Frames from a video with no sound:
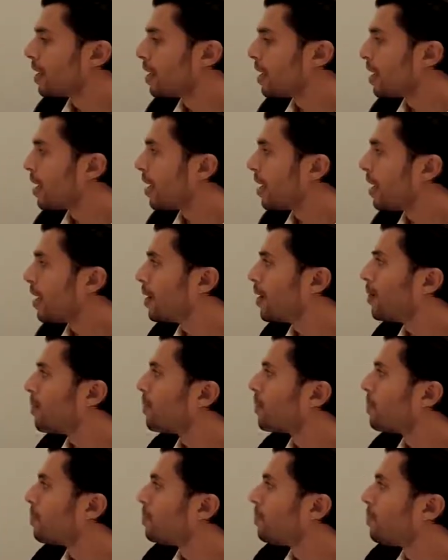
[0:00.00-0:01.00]

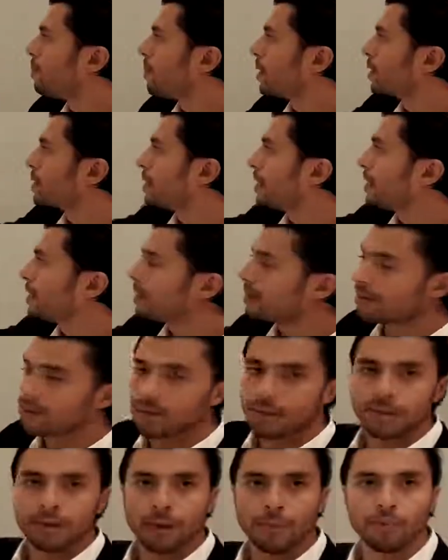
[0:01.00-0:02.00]
but
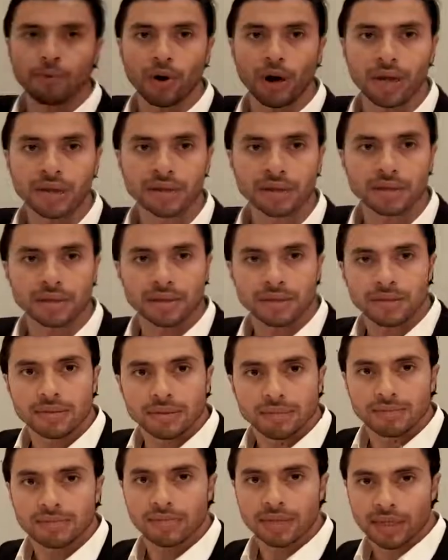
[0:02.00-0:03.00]
then the
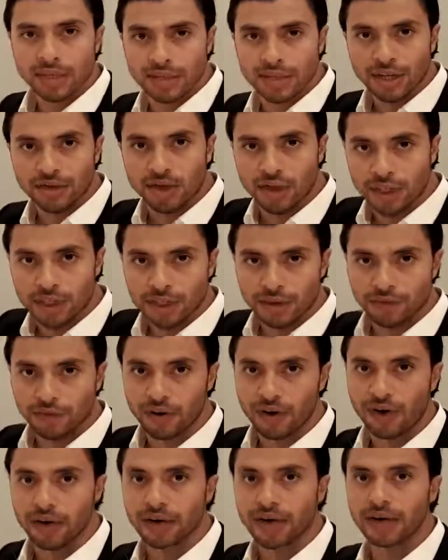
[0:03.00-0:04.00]
price does not
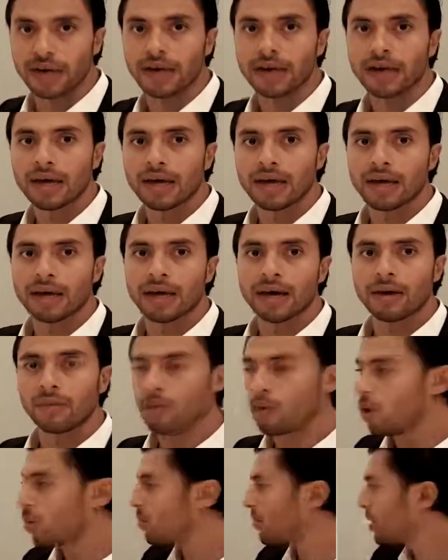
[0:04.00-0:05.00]
justify,
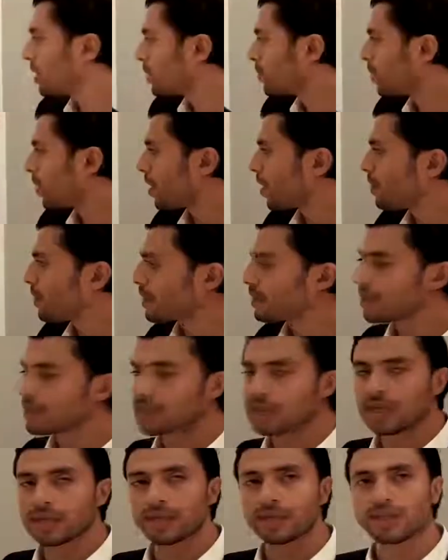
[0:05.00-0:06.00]
or these
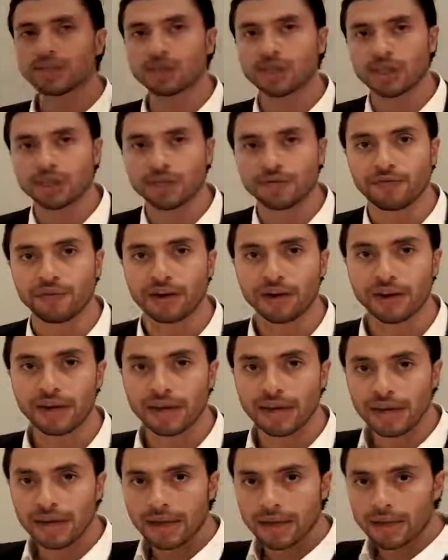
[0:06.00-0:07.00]
parameters does not
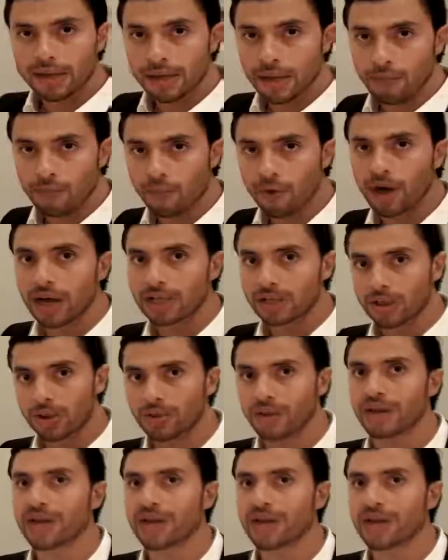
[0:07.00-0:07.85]
justify the price or the